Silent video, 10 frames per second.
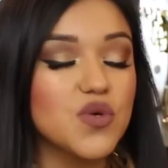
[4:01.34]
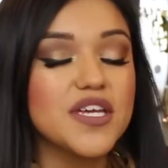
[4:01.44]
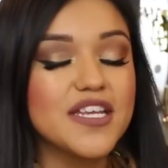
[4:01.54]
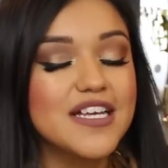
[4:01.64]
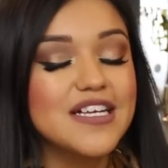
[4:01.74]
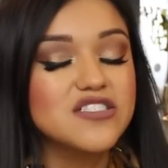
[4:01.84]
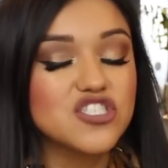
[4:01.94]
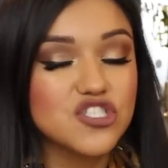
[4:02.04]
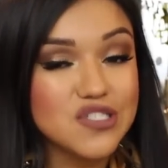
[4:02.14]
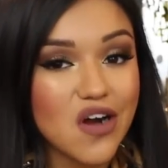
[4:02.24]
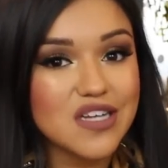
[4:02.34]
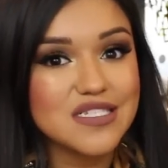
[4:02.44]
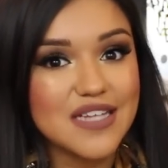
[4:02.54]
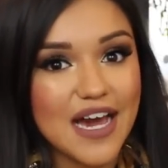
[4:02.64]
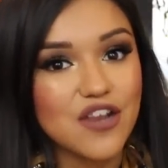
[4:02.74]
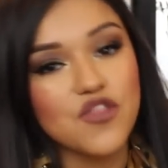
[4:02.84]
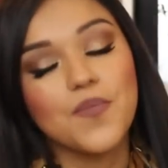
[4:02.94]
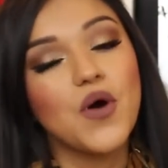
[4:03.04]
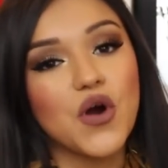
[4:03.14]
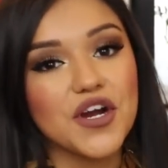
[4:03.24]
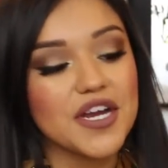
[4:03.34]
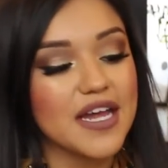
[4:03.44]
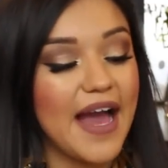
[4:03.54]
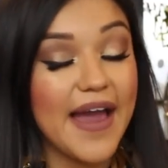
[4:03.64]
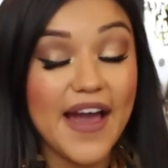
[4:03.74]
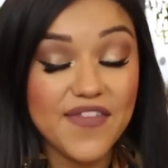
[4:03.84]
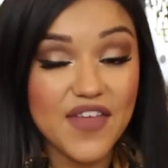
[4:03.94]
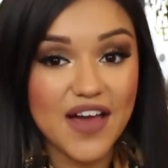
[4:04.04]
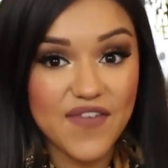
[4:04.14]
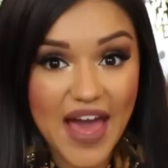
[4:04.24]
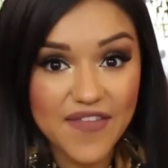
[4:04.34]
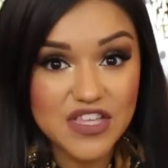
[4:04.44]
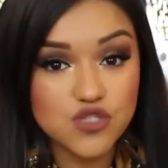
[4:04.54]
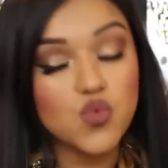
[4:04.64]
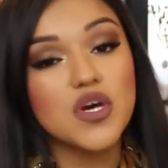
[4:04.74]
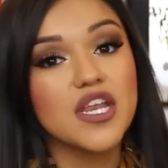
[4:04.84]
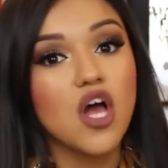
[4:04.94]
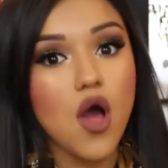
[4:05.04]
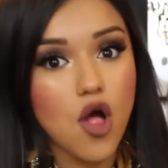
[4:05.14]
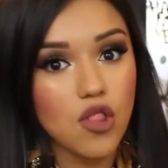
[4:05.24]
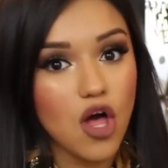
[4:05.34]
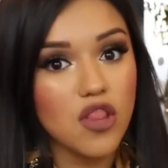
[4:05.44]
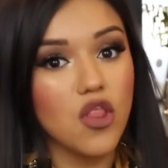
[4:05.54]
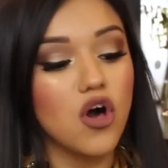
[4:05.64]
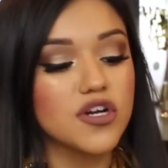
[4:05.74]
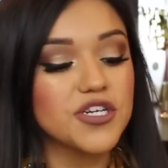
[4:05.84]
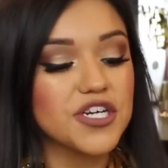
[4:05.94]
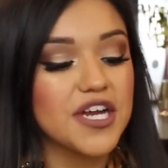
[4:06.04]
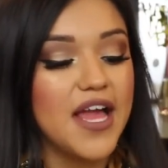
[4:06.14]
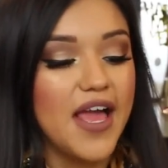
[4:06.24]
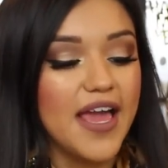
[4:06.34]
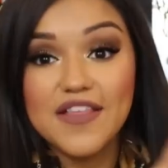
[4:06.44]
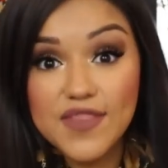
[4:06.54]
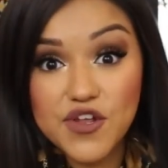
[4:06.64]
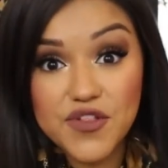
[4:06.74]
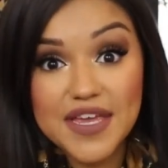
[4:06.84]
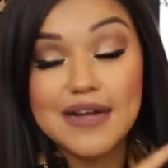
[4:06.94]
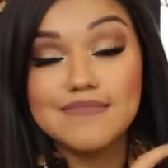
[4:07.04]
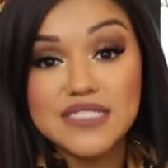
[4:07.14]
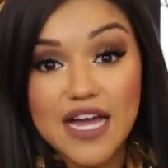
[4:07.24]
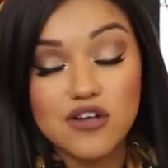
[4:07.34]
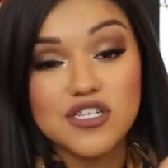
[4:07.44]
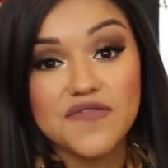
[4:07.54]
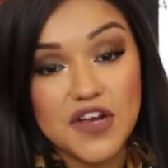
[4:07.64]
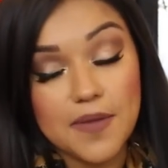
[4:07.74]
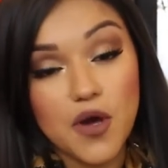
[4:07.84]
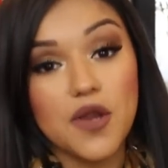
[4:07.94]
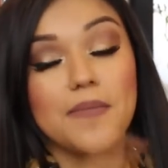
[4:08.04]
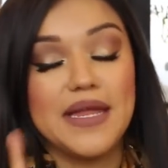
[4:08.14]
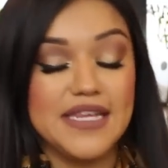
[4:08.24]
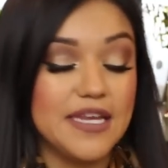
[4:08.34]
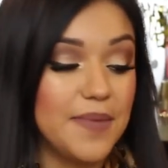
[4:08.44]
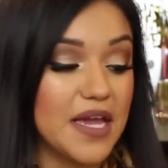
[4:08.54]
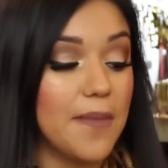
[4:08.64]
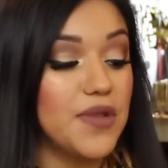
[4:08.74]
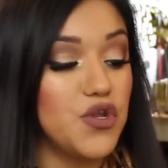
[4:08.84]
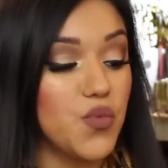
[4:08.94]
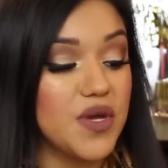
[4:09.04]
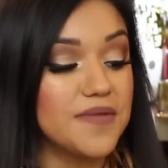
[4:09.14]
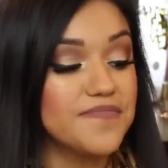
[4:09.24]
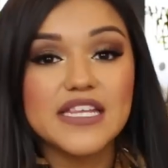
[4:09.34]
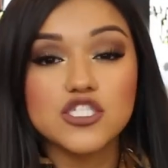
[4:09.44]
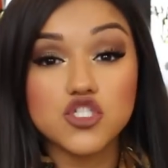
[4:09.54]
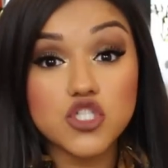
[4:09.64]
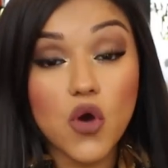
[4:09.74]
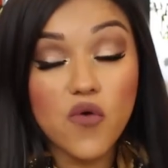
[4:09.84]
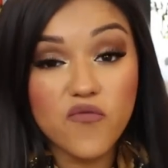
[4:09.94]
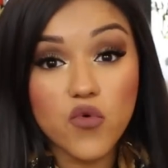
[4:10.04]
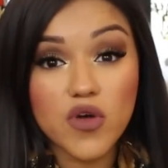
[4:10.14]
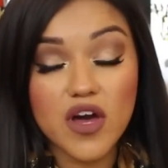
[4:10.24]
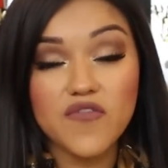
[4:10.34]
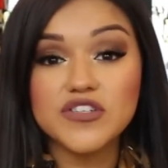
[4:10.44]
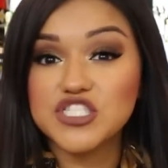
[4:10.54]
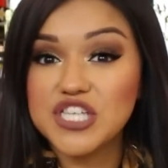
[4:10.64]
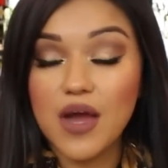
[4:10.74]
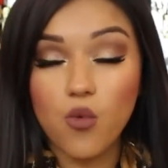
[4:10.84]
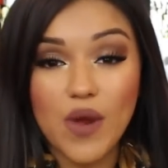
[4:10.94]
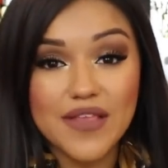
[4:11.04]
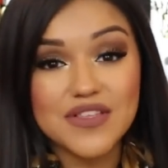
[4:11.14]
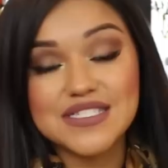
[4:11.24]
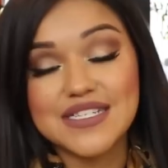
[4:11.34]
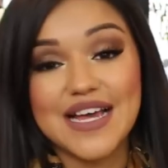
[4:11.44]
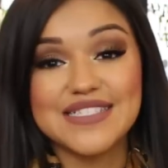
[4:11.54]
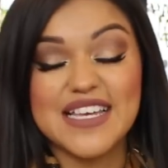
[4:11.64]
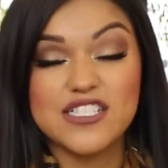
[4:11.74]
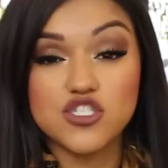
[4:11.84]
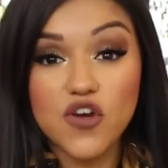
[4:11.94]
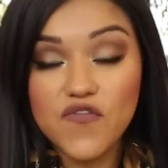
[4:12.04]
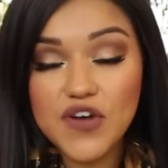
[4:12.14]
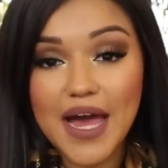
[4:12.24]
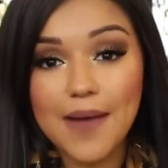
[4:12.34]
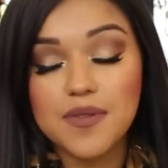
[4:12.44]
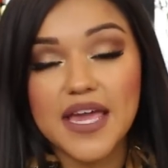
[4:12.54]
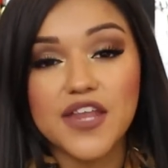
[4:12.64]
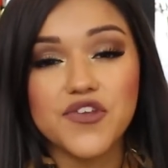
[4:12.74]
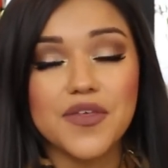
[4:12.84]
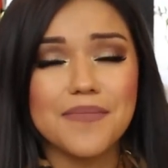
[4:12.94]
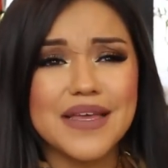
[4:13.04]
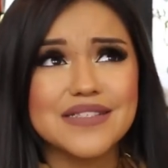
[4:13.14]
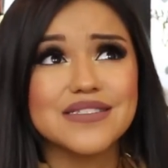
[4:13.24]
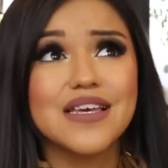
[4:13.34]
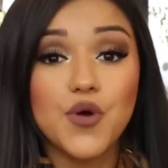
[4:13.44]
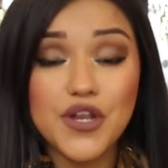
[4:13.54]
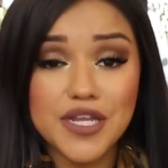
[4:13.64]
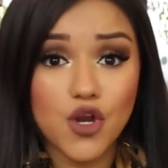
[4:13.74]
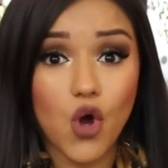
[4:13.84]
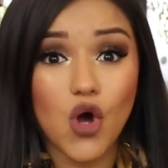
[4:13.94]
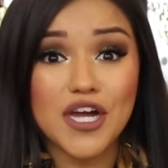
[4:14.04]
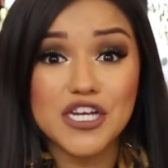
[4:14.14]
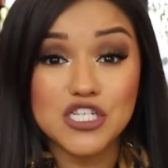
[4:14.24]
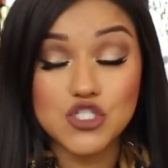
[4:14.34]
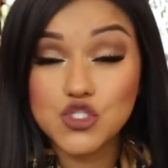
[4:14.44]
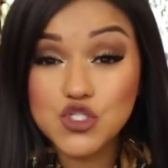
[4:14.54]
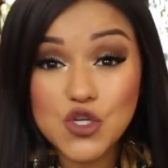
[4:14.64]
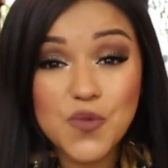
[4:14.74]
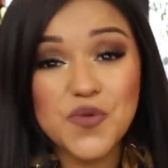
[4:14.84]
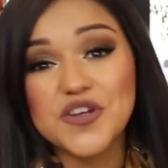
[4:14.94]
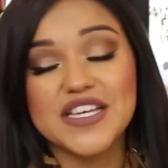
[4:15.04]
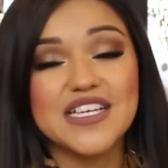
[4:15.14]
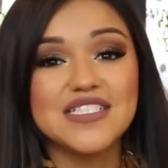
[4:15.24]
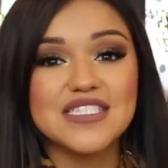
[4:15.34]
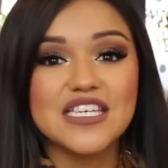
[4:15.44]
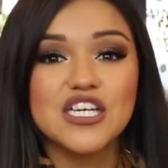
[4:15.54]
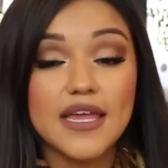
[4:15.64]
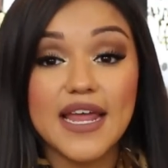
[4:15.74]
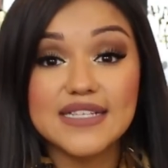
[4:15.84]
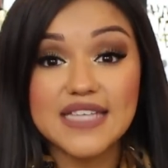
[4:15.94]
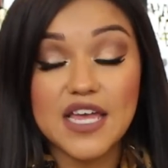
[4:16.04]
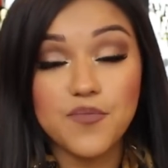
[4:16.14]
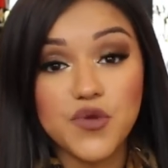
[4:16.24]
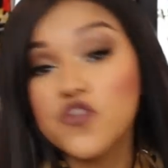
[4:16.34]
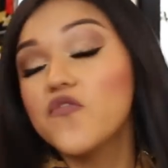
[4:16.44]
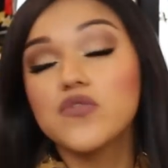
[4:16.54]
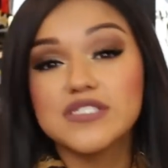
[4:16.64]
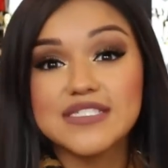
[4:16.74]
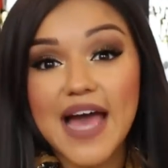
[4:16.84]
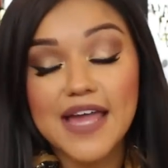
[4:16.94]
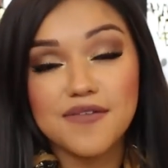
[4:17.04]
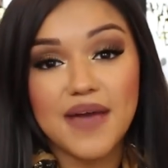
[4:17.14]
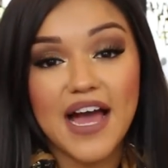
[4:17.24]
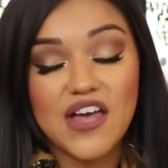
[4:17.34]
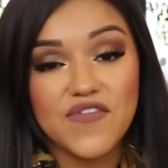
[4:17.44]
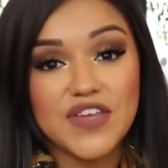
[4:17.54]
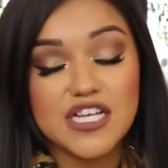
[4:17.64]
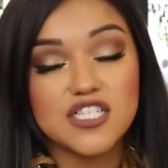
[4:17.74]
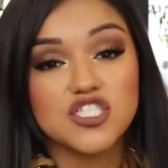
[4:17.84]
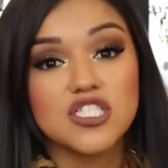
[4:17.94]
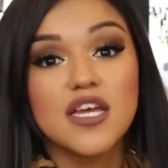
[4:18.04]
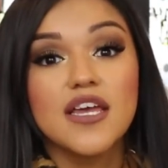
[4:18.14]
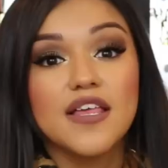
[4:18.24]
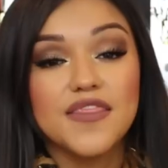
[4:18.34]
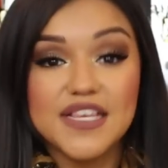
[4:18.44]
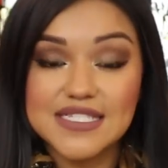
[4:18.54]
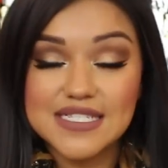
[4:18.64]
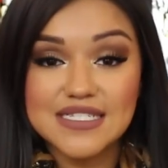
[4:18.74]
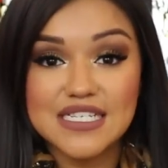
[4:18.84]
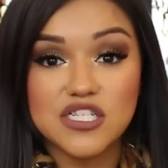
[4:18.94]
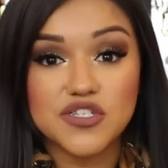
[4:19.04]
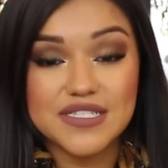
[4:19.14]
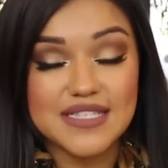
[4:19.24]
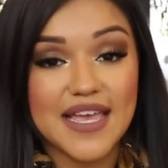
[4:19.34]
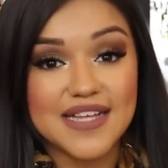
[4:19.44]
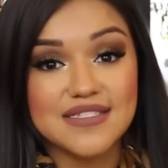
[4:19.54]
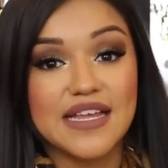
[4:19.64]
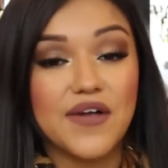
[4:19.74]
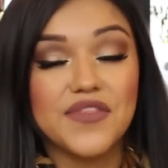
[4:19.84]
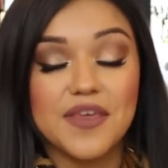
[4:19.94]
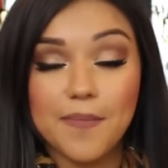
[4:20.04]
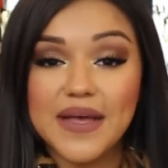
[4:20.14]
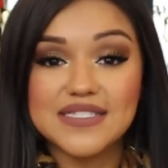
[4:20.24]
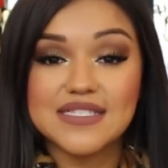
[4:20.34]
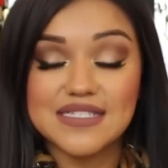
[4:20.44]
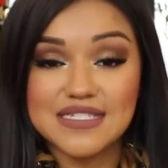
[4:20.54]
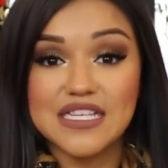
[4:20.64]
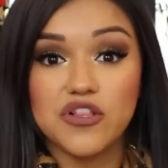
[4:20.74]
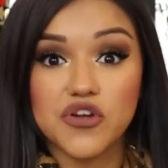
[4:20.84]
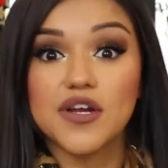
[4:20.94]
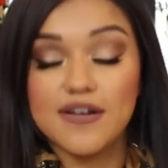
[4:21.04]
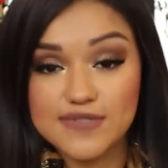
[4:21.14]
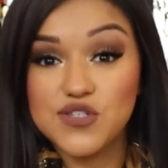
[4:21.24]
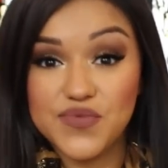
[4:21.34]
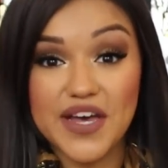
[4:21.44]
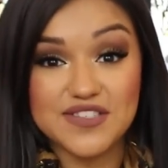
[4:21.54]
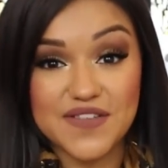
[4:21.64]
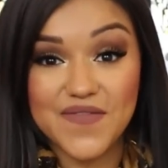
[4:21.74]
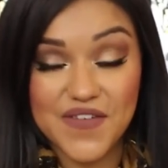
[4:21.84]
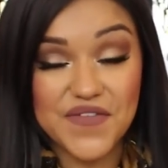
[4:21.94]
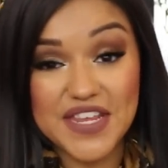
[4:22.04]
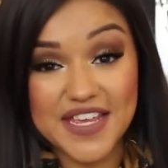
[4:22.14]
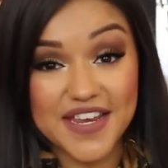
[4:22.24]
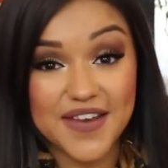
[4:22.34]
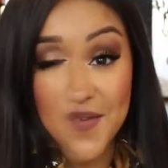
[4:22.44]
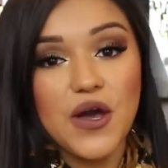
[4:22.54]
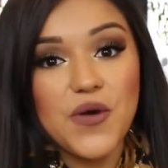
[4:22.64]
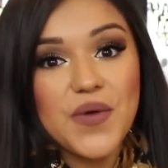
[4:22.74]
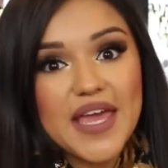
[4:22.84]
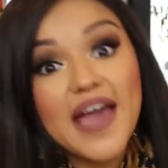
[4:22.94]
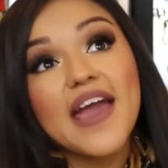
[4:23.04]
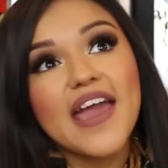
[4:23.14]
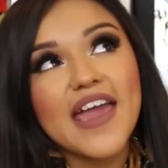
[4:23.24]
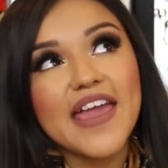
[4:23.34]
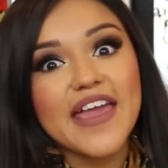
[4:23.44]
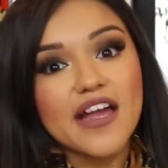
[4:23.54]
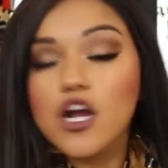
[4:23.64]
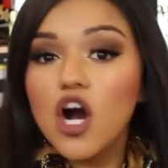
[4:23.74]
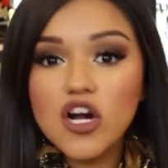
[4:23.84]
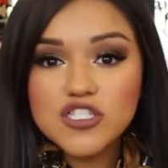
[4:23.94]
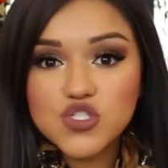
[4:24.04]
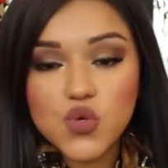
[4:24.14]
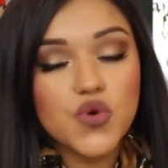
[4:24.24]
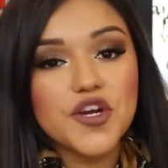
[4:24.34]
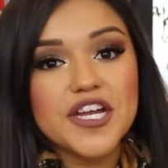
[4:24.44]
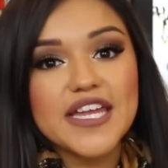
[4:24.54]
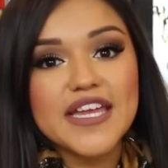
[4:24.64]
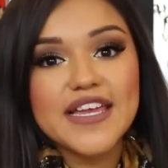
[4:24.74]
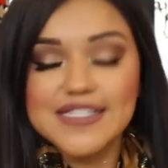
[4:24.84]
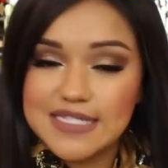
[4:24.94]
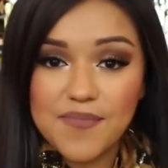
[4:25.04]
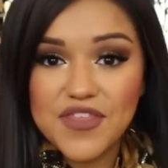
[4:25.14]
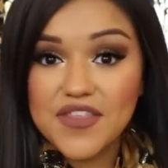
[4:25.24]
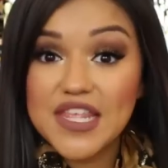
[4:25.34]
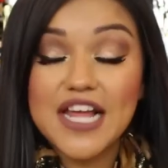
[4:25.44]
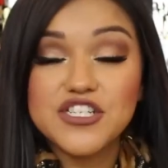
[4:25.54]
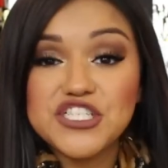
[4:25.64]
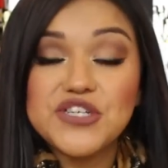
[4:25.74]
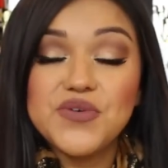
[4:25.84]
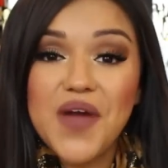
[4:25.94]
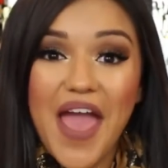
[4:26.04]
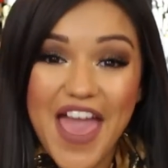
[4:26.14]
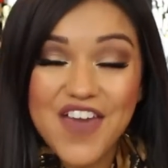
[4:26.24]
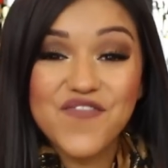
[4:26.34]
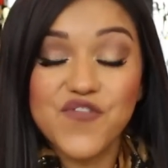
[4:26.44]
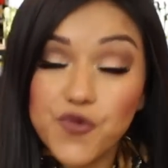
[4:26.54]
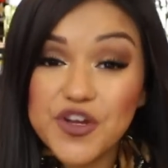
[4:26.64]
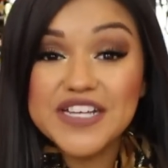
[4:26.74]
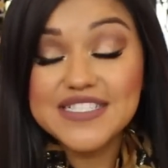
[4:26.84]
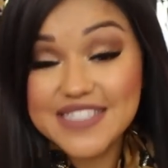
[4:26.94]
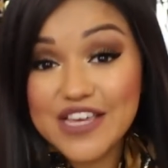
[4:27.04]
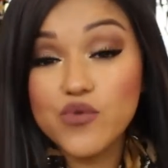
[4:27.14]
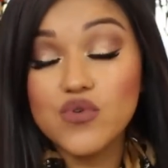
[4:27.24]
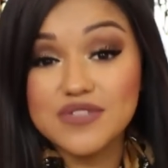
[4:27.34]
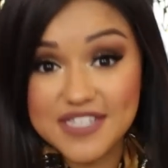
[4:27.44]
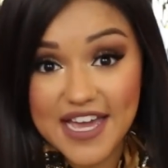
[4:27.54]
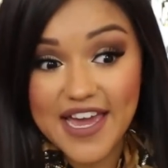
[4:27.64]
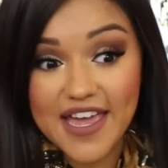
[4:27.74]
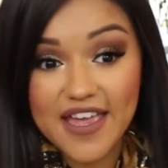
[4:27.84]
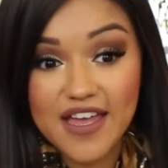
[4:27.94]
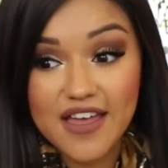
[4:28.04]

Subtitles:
one just knocks it out of the park. I've had this one a lot longer. And literally, I'm down to the very bottom. I need to pick up a new one. It is so full coverage yet weightless. It has a doe foot applicator that makes putting it on super easy. It has a beautiful satin matte finish. This concealer is hands down the best concealer of 2015. Okay, contouring is something that I do every single day.